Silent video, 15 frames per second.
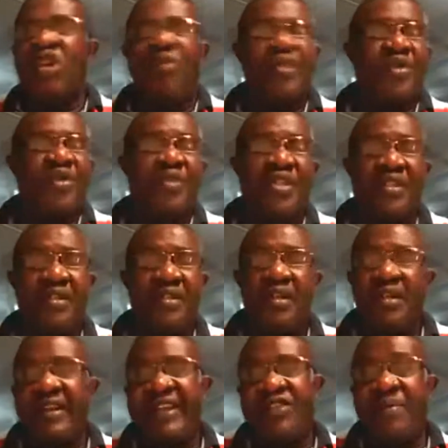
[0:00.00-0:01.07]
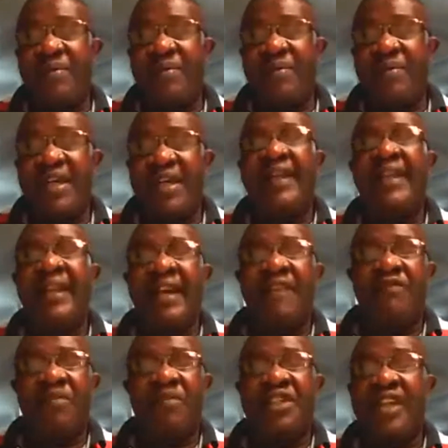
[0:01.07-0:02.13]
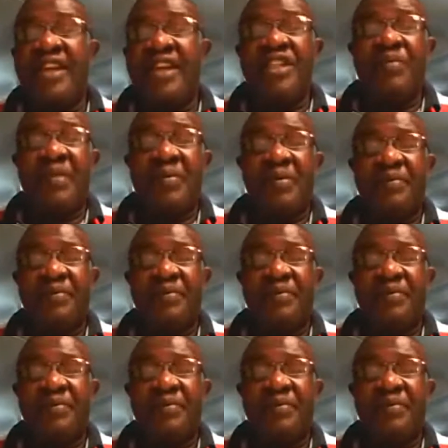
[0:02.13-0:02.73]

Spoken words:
as an opportunity. They learn from the Chinese people.